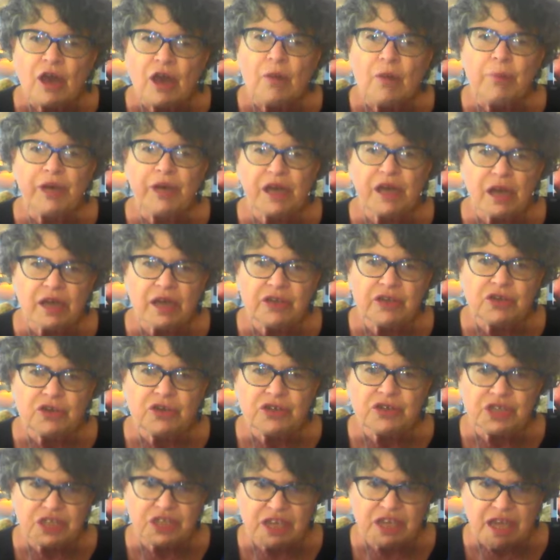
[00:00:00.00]
but
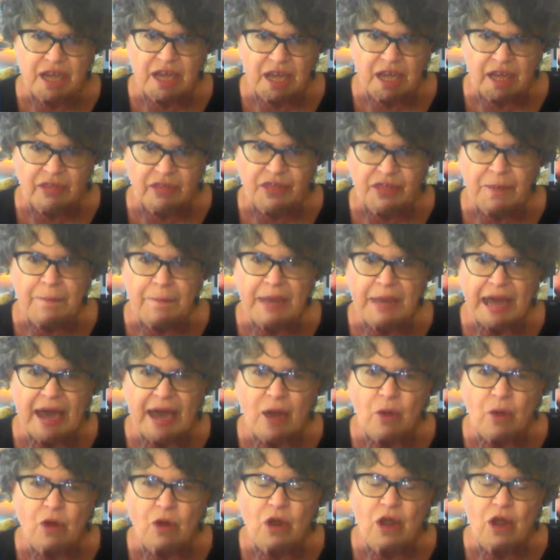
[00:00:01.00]
understand the
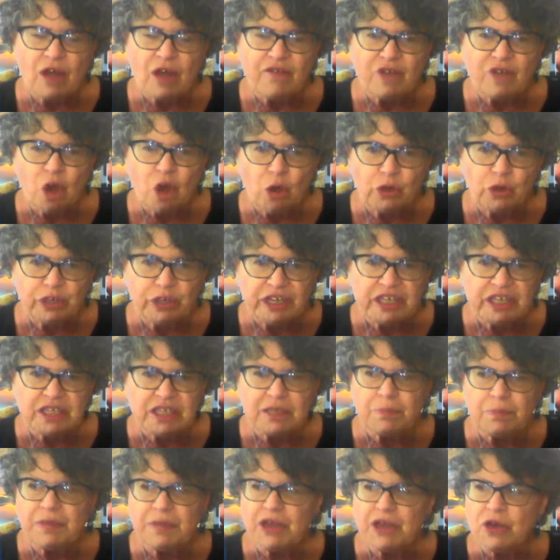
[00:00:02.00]
power of Holy
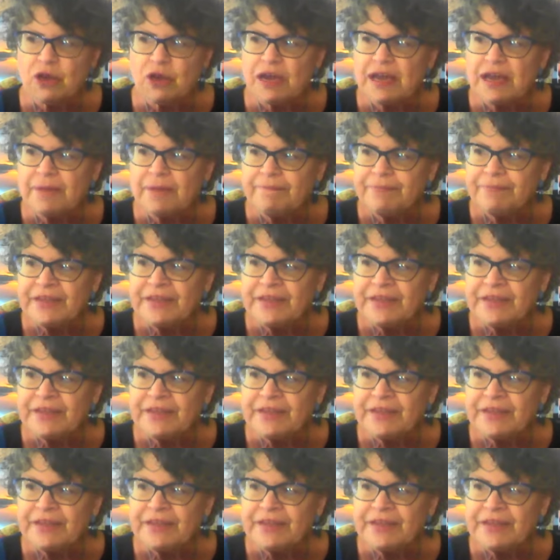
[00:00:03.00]
Spirit